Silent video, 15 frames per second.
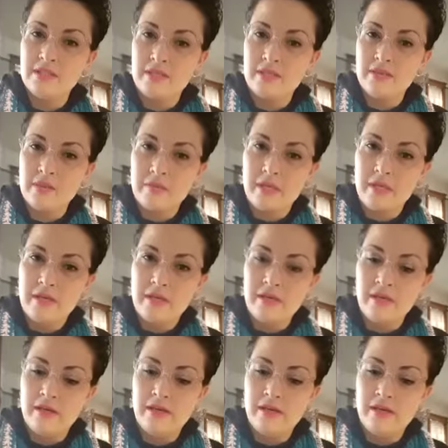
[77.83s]
in with me.
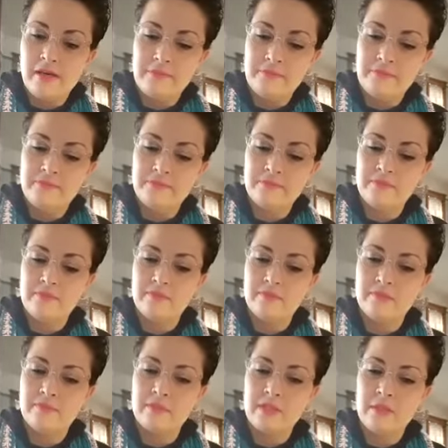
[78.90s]

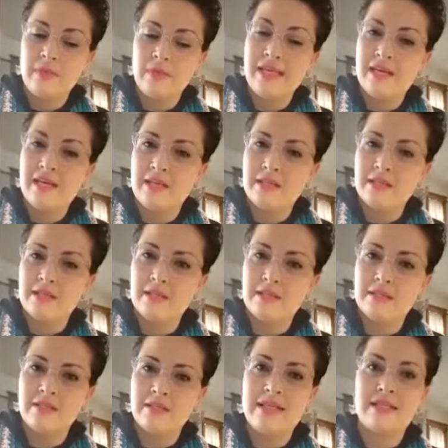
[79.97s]
My dad has
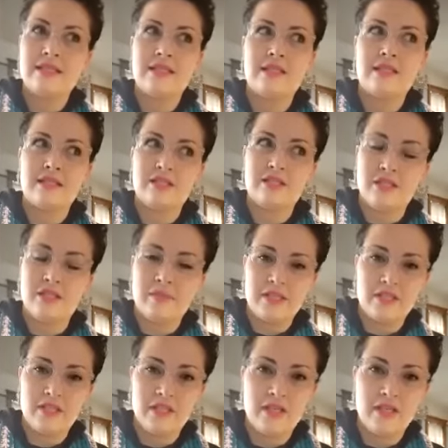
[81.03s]
late stage
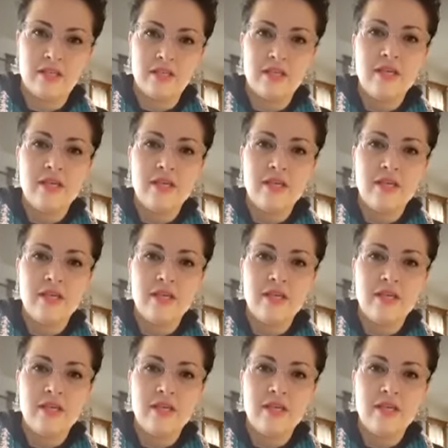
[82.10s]
dementia,